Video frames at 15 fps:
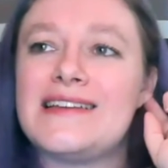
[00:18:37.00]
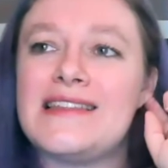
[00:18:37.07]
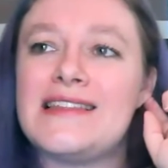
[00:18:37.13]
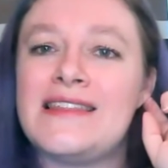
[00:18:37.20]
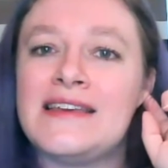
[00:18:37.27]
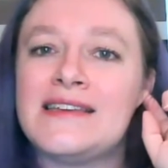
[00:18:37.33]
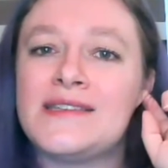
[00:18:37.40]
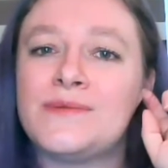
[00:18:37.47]

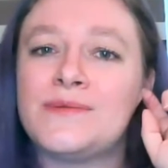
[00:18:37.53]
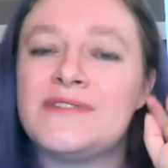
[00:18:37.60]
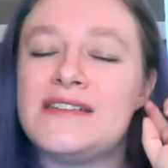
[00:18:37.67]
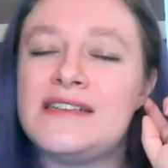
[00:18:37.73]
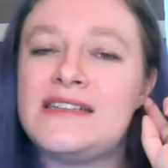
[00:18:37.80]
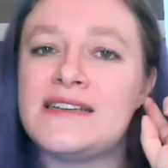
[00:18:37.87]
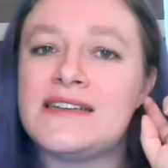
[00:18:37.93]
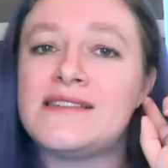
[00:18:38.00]
this
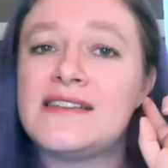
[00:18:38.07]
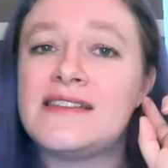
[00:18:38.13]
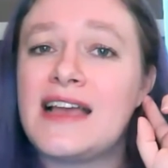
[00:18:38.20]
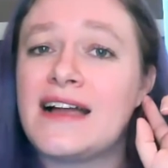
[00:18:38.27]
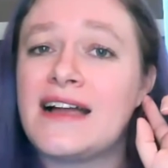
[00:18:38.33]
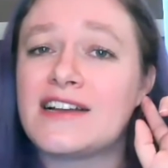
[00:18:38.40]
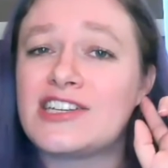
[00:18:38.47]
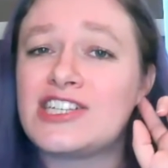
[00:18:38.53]
one doesn't
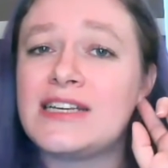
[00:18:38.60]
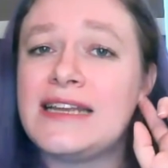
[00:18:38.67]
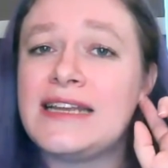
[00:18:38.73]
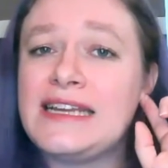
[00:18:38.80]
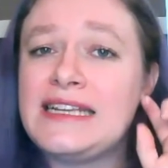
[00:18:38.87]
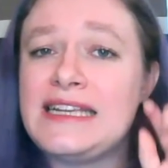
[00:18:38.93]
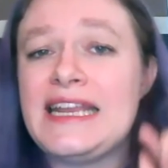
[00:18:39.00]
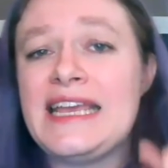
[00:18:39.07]
actually
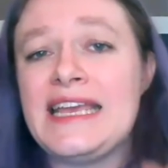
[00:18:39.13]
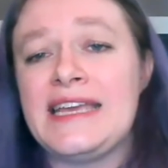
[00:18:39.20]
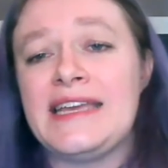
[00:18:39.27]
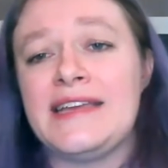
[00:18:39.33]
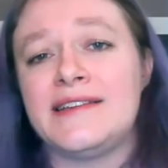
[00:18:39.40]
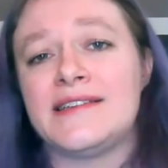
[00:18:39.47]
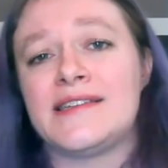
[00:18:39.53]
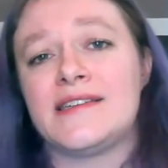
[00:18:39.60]

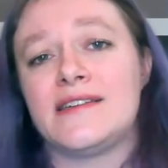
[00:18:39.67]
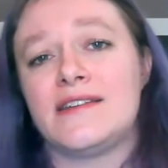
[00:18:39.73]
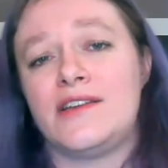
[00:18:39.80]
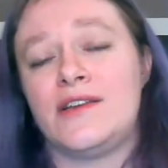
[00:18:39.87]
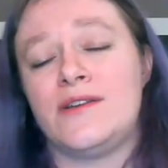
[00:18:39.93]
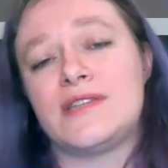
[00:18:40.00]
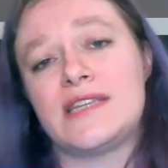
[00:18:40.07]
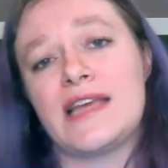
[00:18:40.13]
need
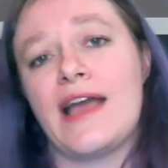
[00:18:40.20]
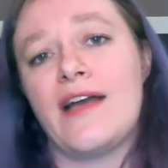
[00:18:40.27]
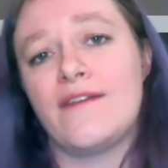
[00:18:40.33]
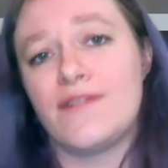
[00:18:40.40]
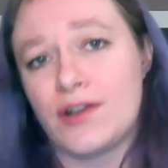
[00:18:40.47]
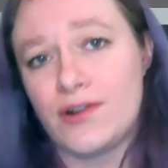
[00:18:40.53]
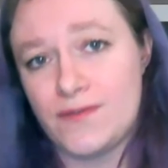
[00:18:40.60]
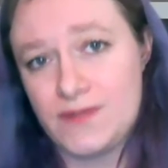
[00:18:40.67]
you to have
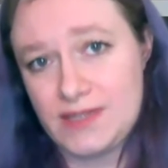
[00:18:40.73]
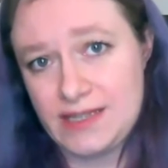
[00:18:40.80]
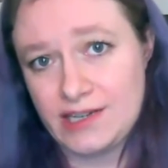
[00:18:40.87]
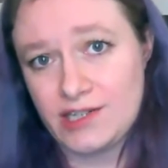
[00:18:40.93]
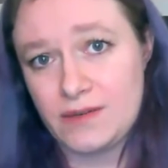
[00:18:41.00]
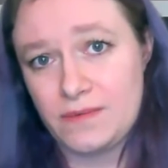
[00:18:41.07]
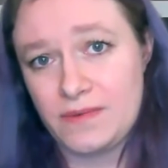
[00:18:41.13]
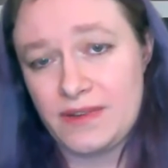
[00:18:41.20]
a
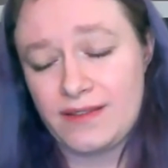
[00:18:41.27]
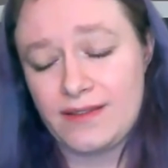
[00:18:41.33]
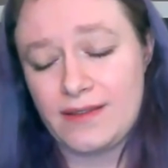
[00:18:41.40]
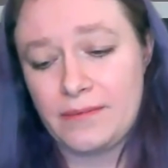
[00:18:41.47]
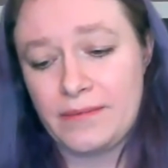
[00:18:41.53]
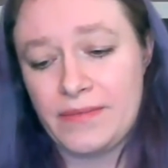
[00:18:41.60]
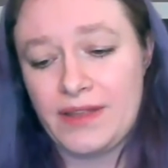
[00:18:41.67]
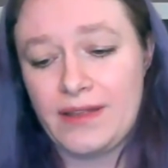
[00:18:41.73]
conversation with
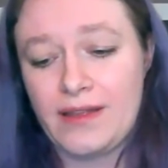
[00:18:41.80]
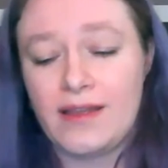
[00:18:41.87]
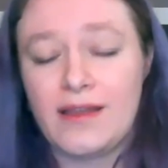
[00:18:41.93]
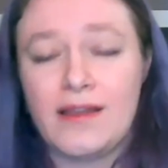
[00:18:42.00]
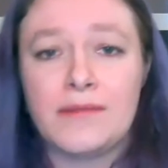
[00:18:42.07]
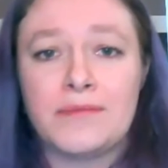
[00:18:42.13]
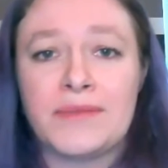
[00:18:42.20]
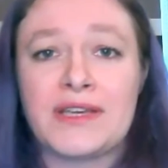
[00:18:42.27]
them,
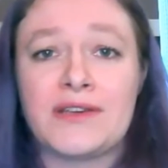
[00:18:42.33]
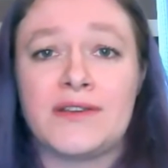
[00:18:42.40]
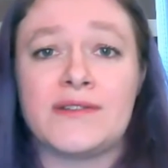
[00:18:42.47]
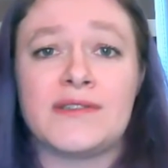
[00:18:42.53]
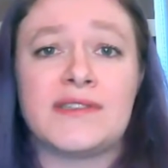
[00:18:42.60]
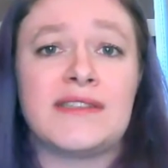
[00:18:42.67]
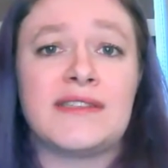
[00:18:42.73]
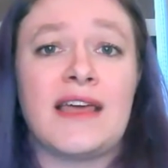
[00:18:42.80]

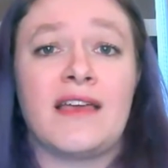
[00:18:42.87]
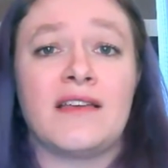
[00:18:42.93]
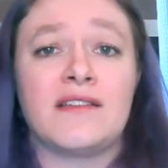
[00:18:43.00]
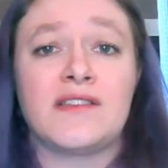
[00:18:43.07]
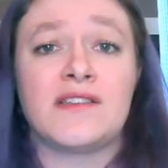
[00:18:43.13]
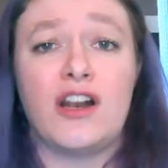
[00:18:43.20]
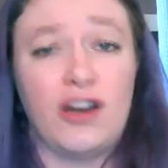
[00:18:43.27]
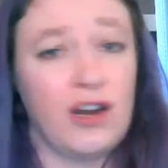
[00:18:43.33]
because
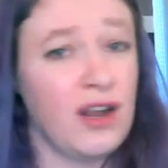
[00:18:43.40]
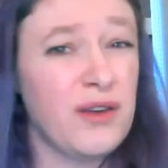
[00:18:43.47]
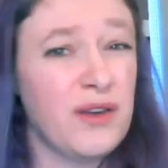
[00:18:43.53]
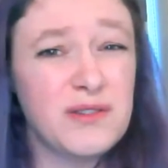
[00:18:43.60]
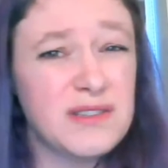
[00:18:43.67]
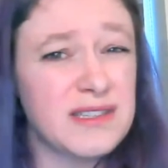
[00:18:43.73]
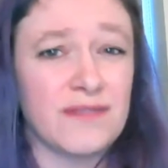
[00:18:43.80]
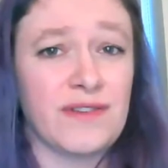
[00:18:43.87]
there's
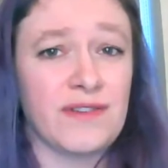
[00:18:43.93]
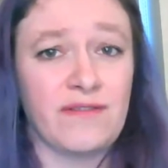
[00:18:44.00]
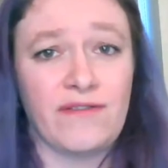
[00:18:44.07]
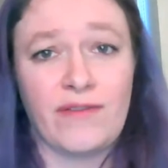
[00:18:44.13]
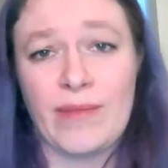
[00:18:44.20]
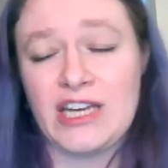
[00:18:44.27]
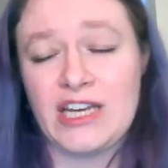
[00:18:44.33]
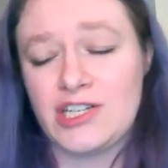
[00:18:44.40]
loads of
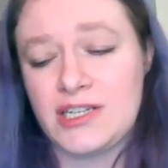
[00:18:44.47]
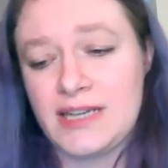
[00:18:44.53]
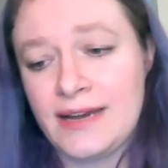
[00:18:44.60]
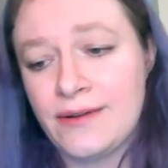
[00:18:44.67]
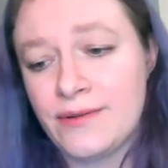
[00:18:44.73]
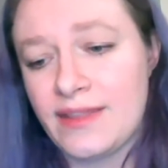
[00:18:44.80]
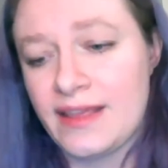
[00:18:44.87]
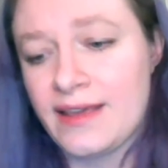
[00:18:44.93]
information
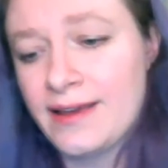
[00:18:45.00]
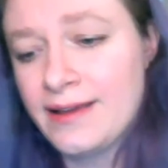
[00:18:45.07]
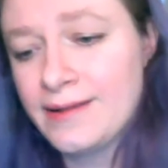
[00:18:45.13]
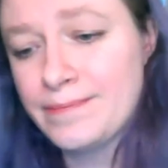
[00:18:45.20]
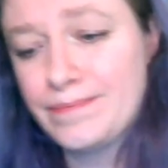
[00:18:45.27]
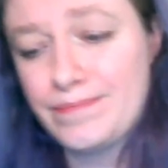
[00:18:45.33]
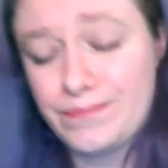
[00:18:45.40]
out there